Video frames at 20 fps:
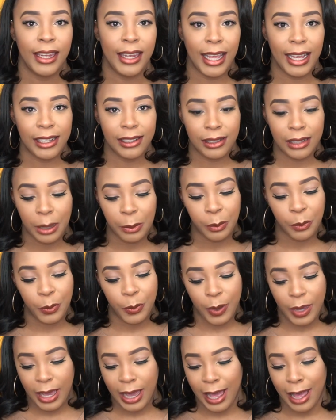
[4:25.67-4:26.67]
Next up,
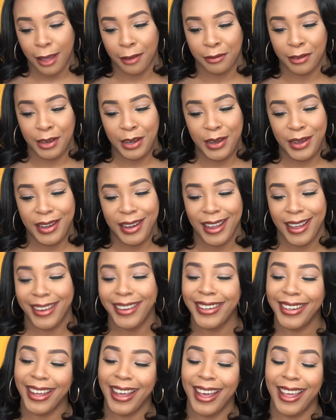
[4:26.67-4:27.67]
we have
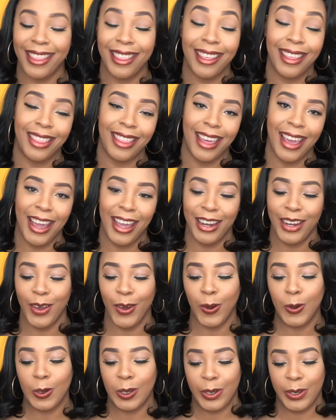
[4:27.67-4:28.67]
none other than
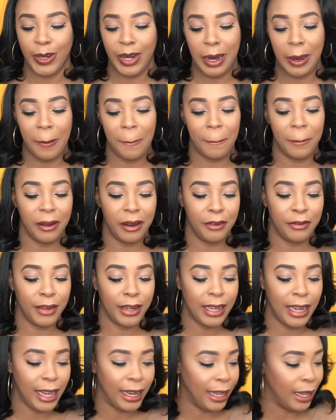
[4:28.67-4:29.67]
Outre
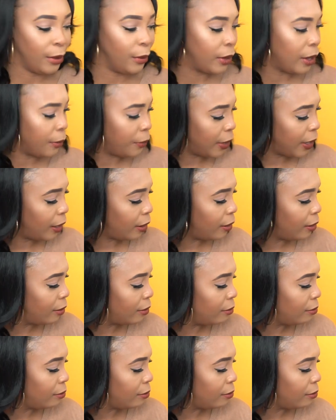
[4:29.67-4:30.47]
Perfect Hairline. Okay, wait.